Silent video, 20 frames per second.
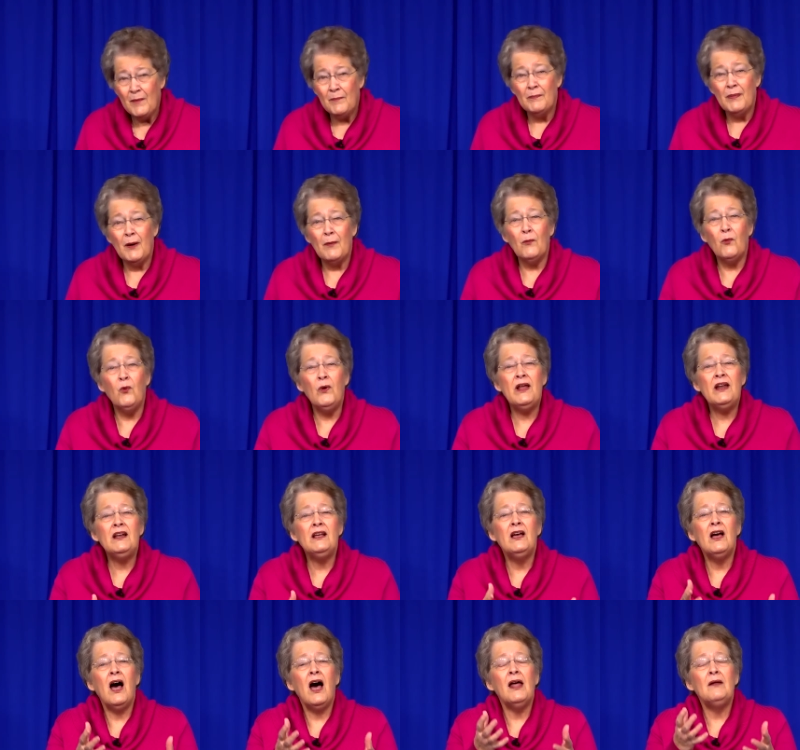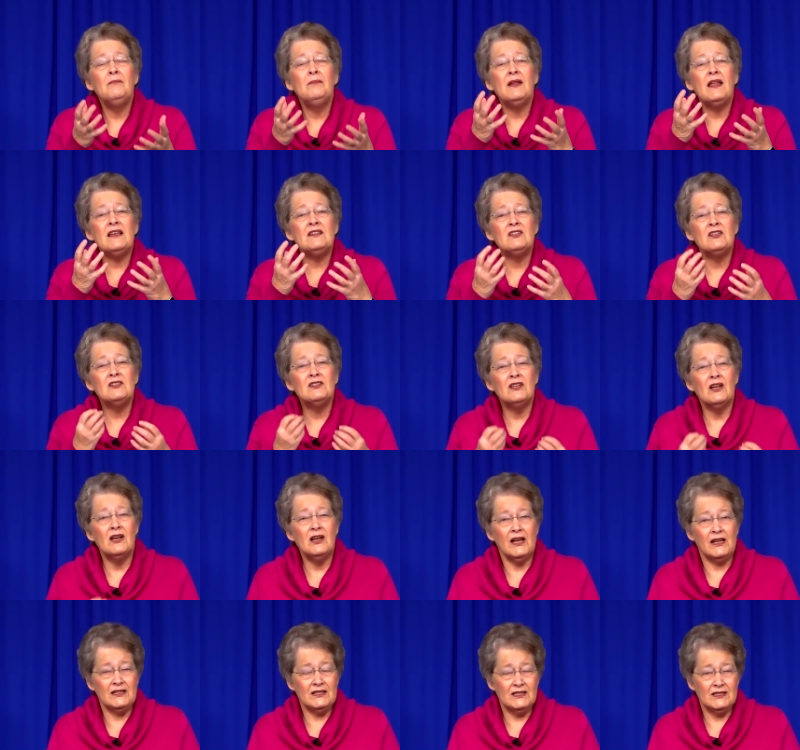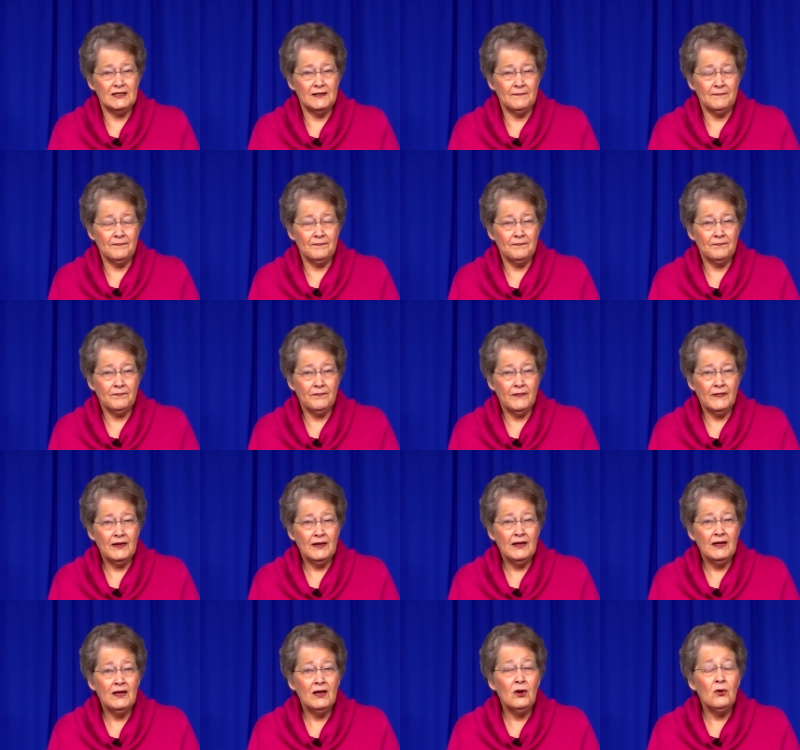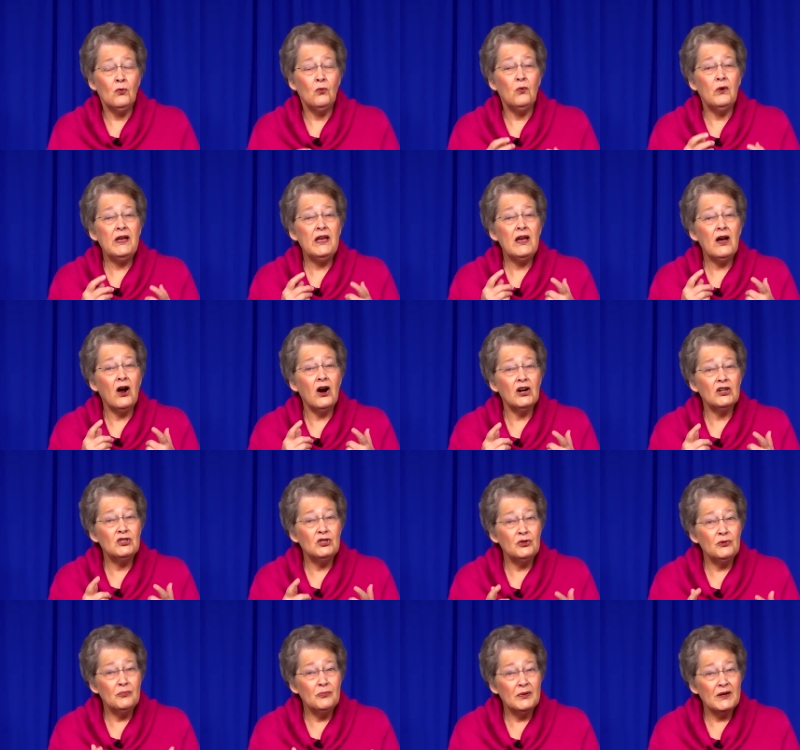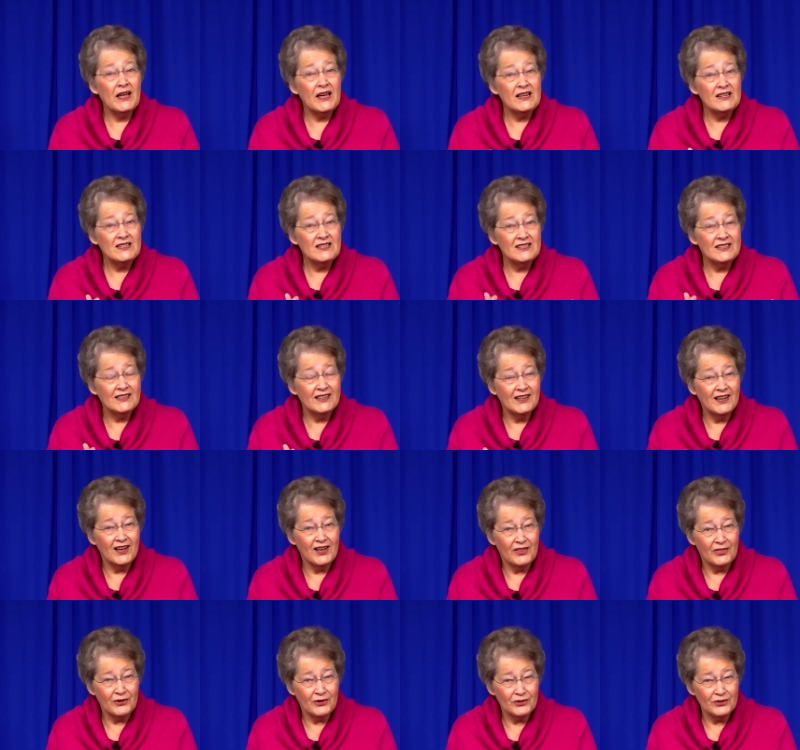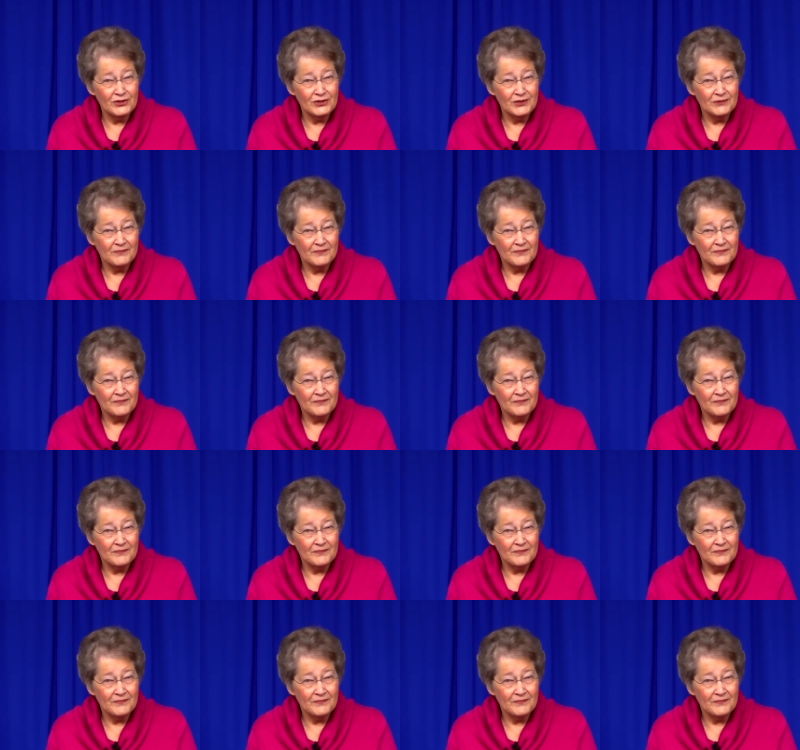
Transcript: But when God blesses us, we are to bless others.